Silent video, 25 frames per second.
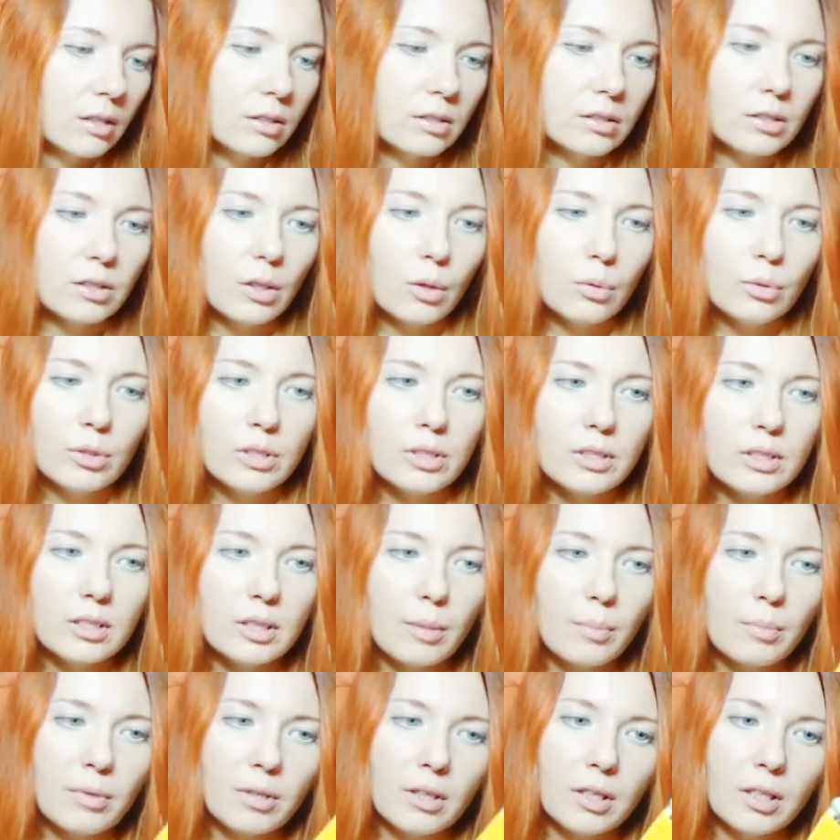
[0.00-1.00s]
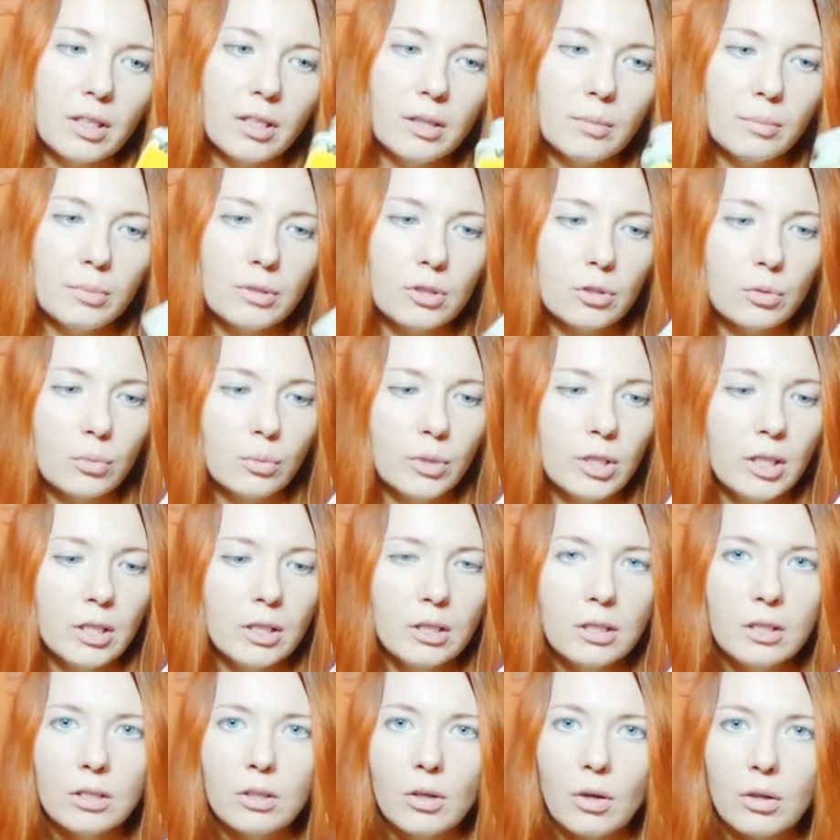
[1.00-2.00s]
so it's something in
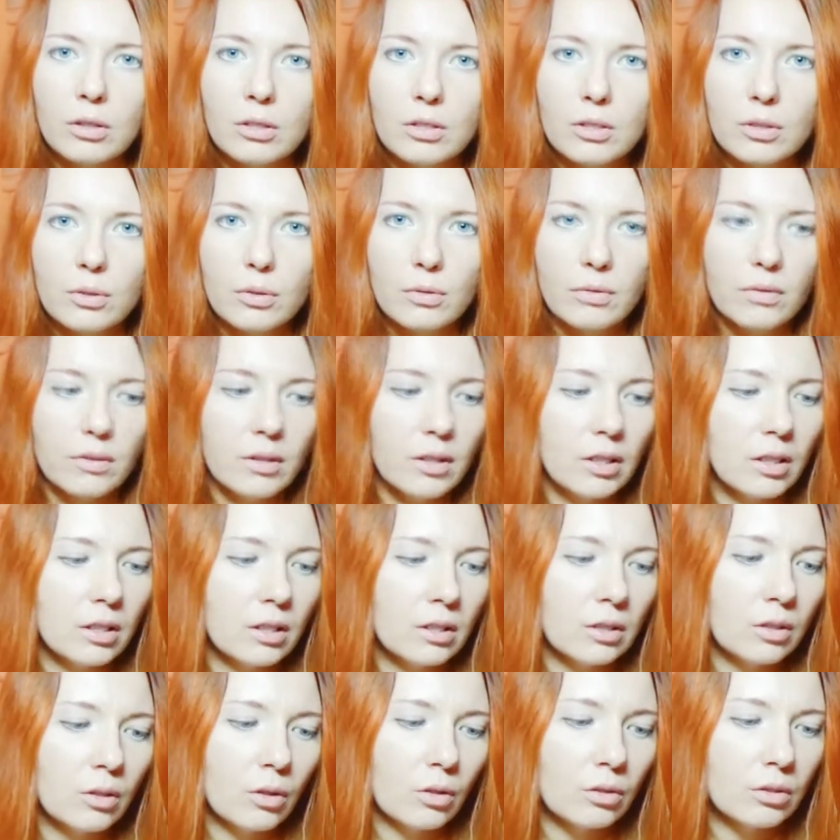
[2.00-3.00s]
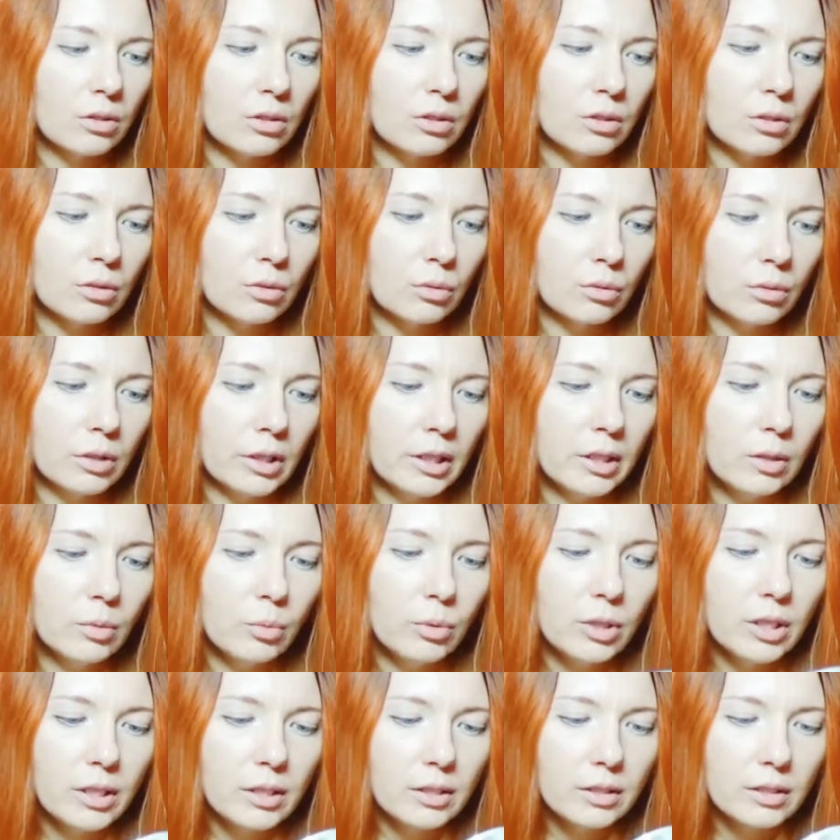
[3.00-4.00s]
between, not too thick and not too
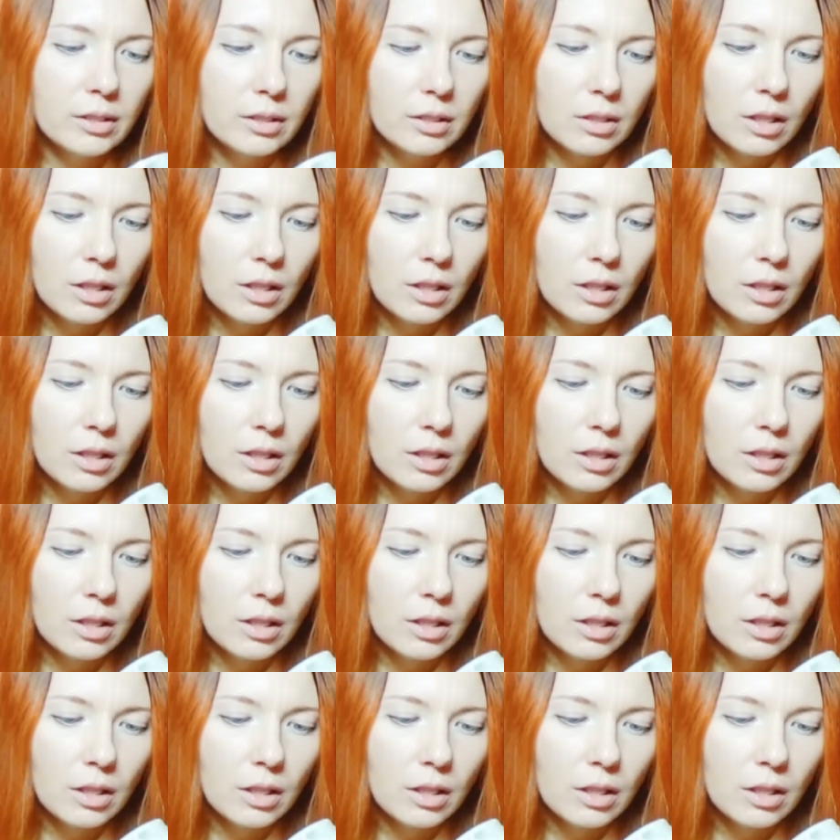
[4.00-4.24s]
liquid.